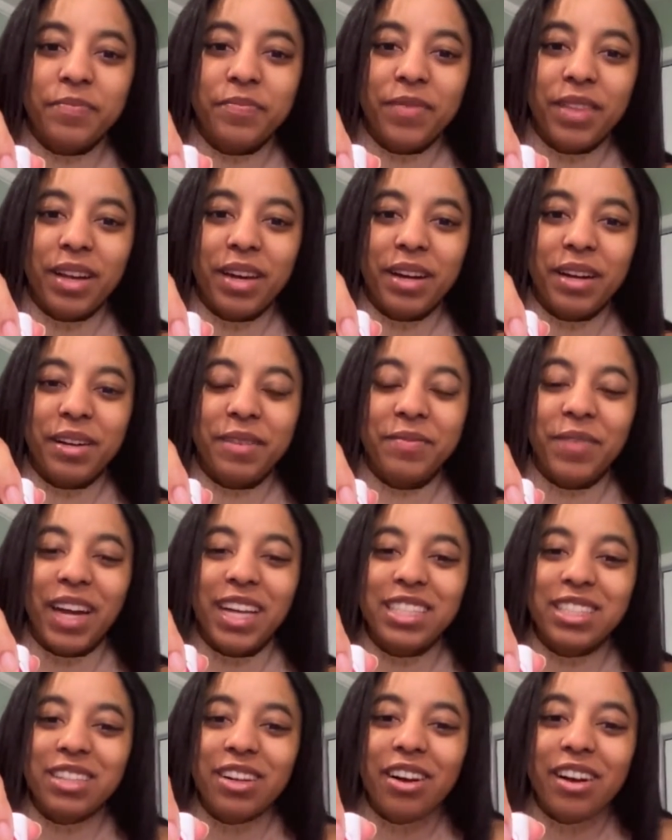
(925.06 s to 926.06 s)
I
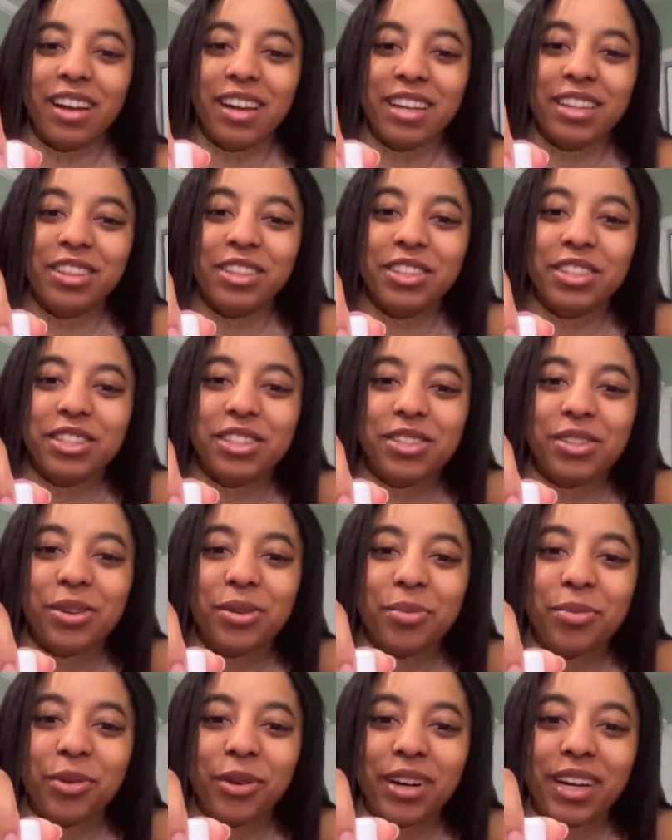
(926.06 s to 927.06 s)
saw it. It looks so
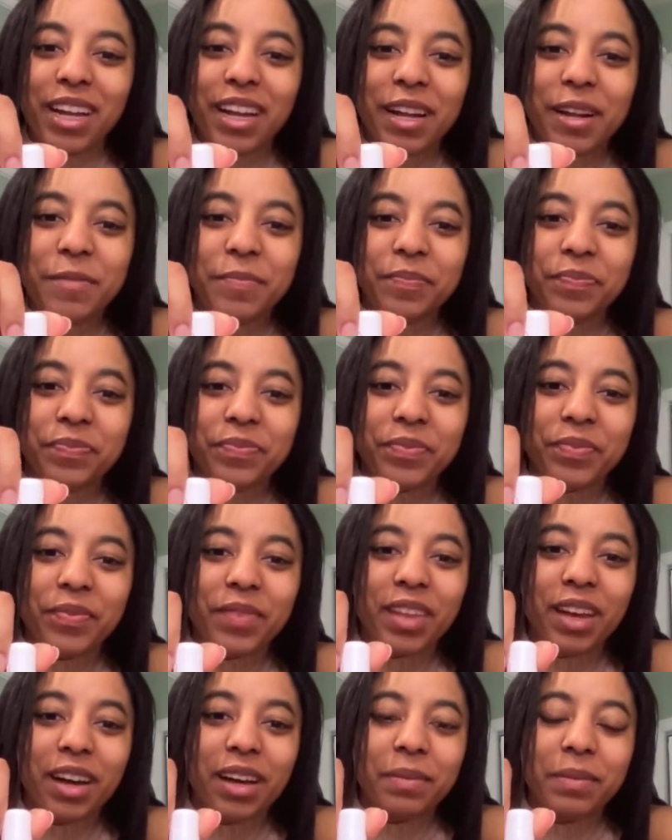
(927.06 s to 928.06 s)
pretty.
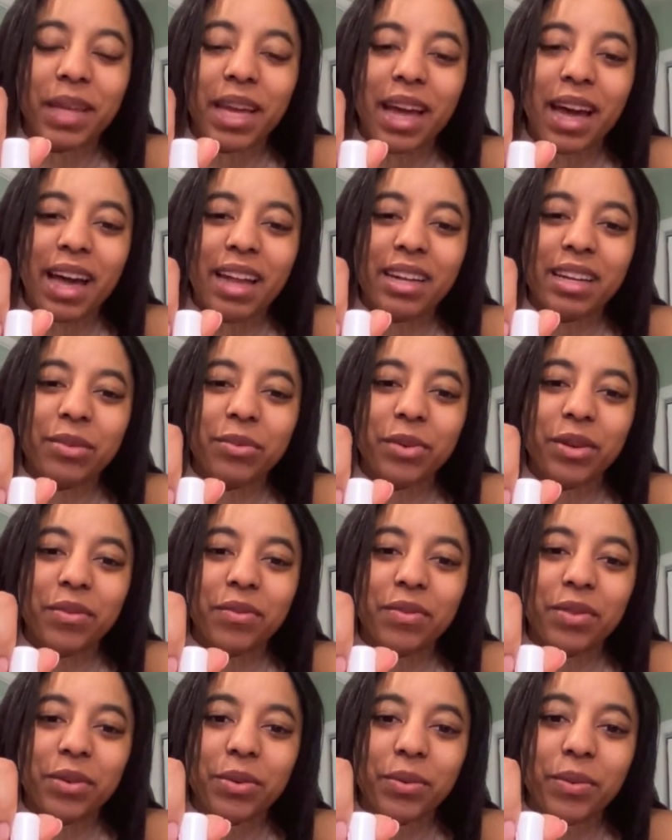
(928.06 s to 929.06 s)
They had it with
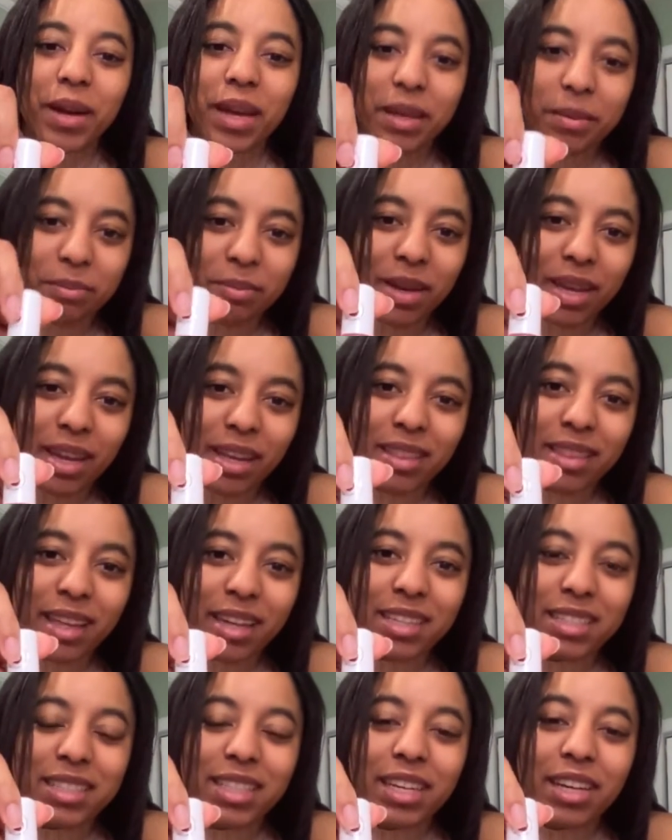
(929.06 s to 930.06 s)
the white pink that
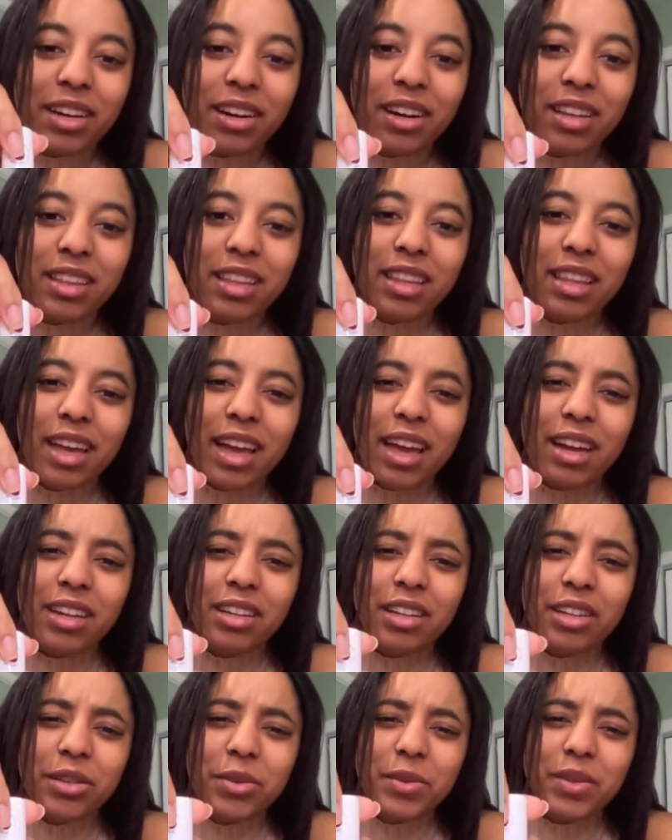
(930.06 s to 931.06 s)
is here, and then they had
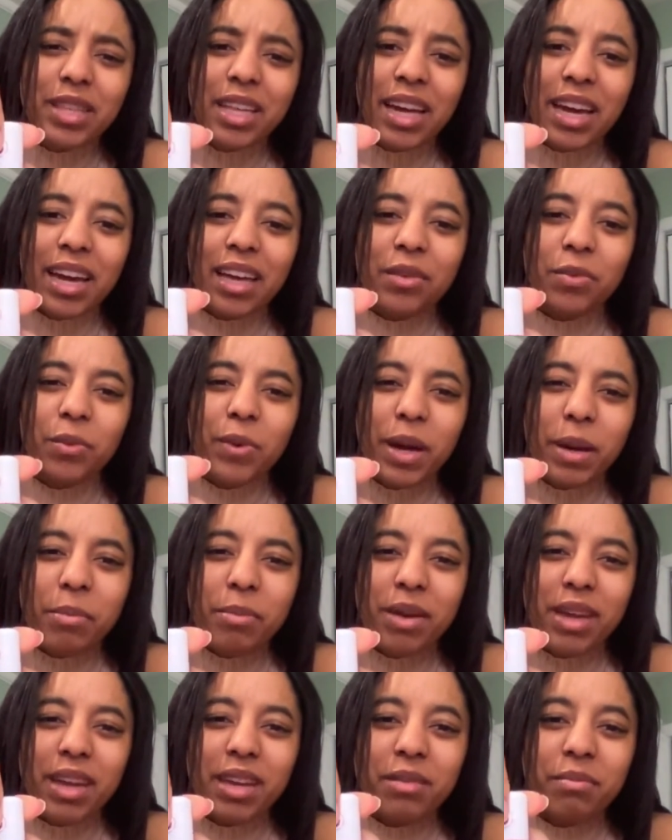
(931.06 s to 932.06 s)
another one that had white,
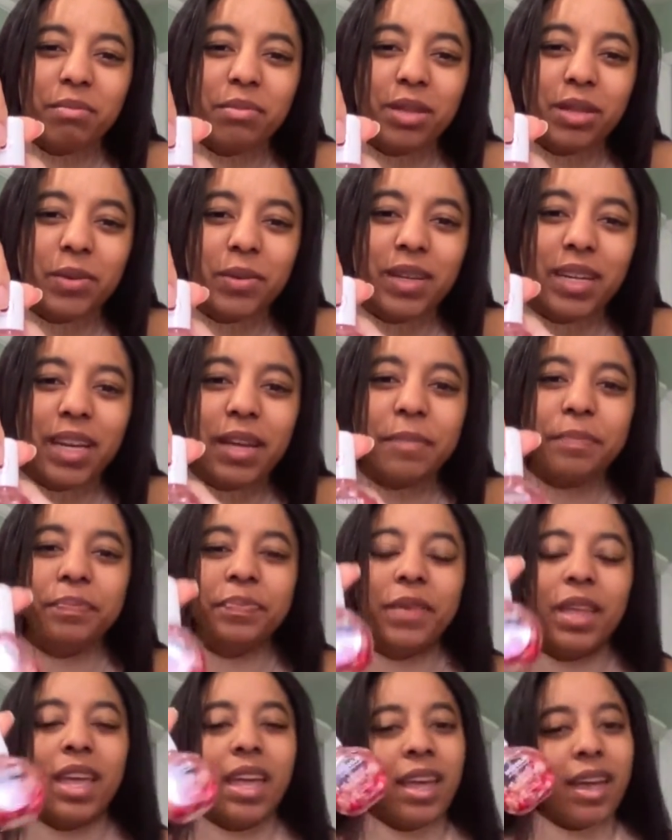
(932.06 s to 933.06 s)
pink, and blue in it.
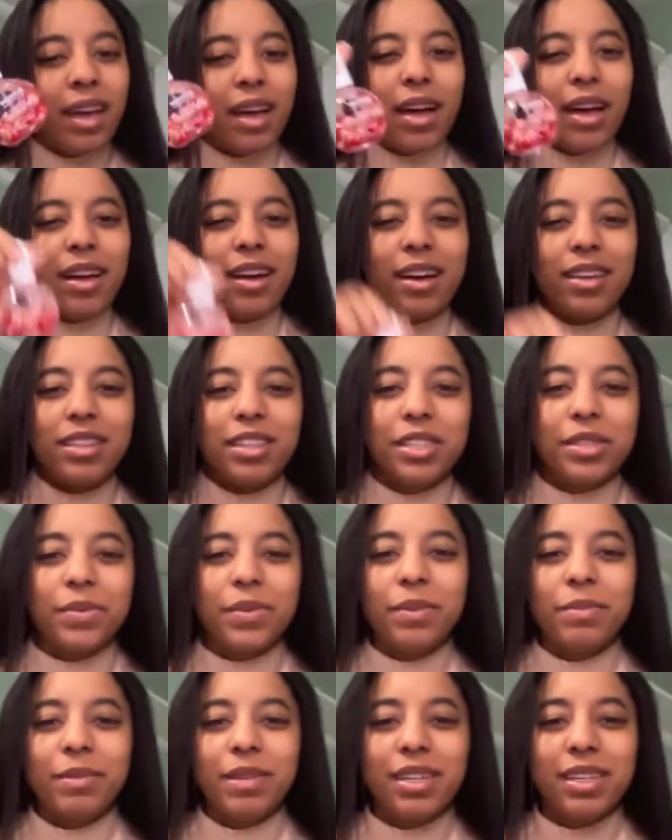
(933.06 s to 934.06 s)
I got this
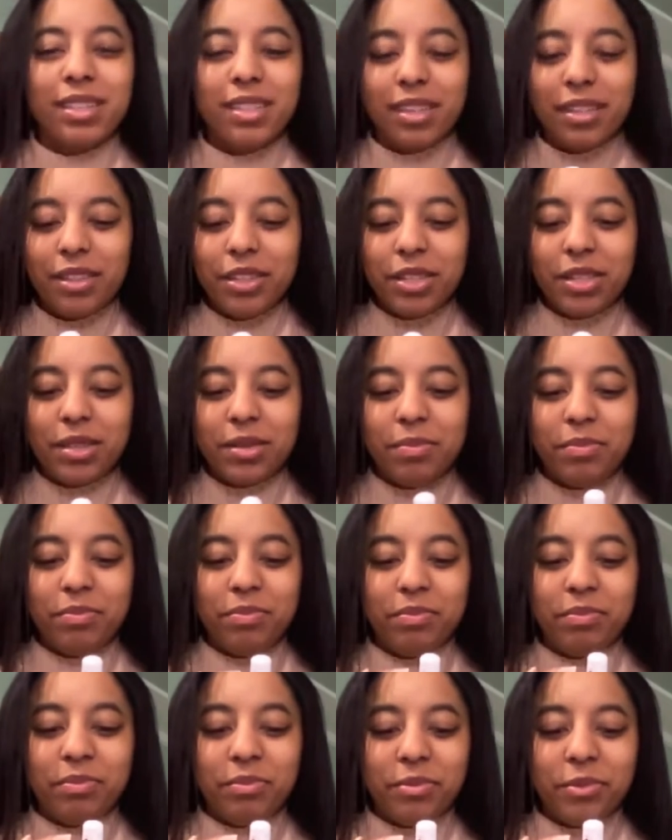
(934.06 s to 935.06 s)
one because it looks
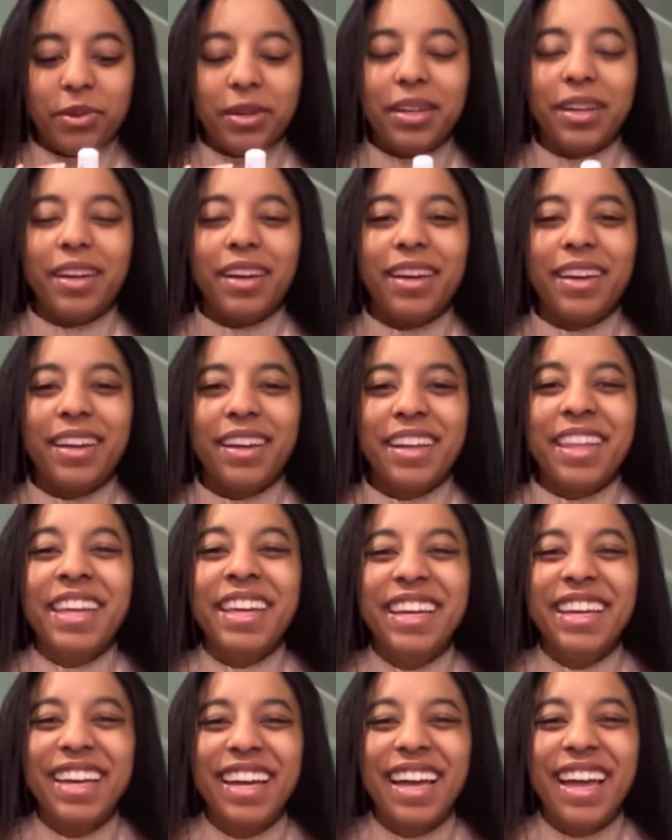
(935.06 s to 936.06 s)
pretty.
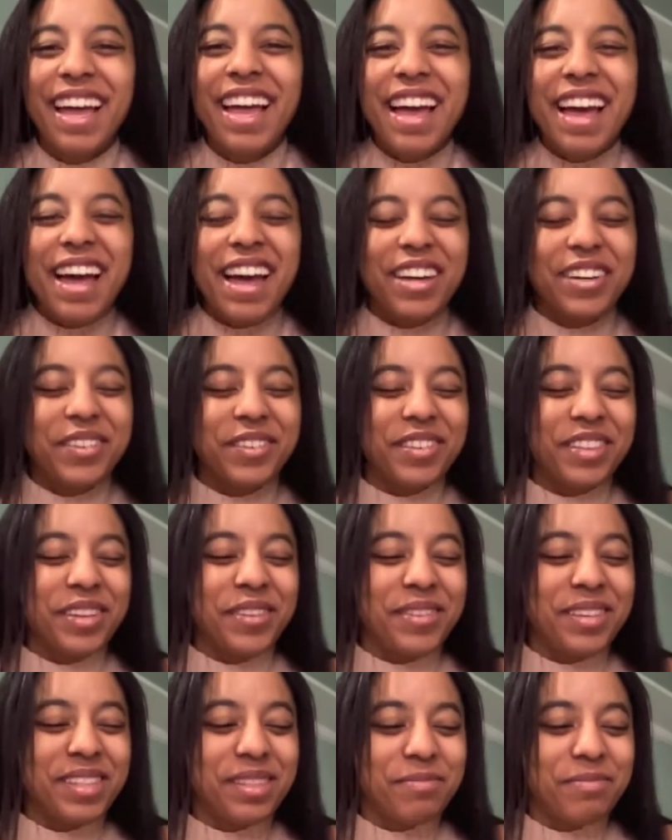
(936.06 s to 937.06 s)
I don't really
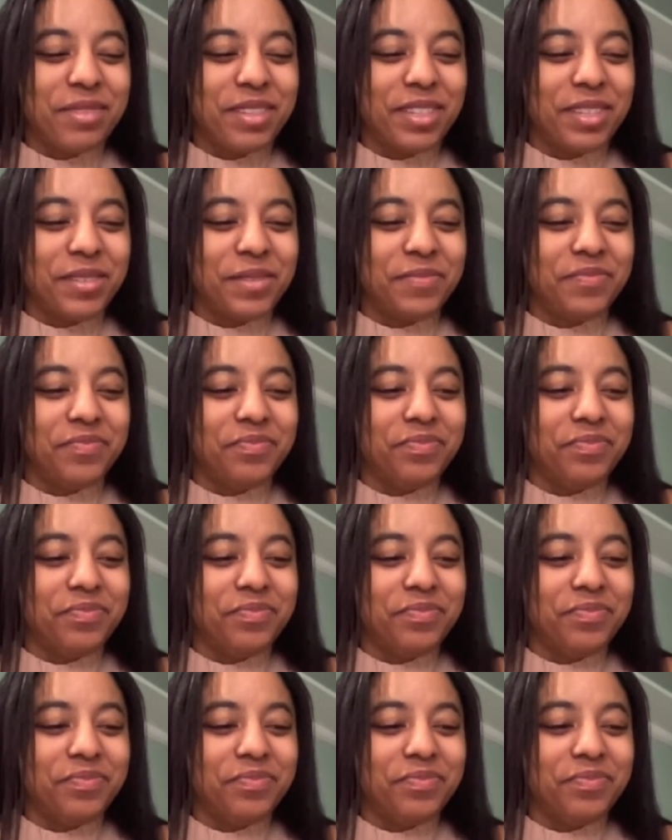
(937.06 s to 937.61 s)
want the blue.